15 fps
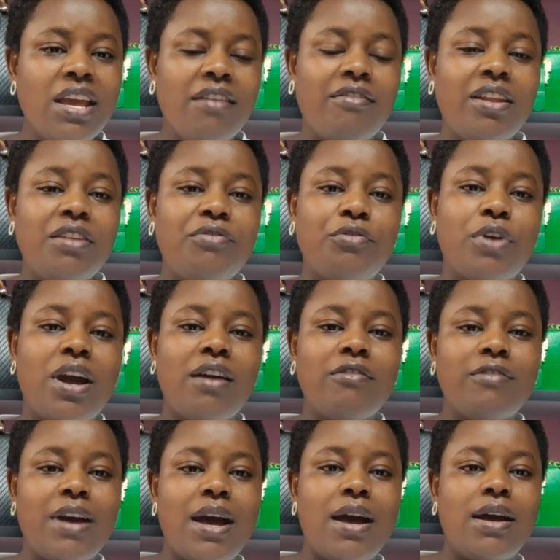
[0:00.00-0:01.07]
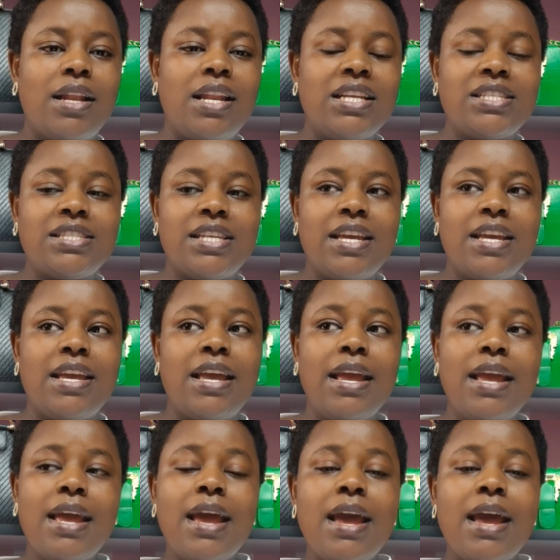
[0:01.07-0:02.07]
Even if you have let's say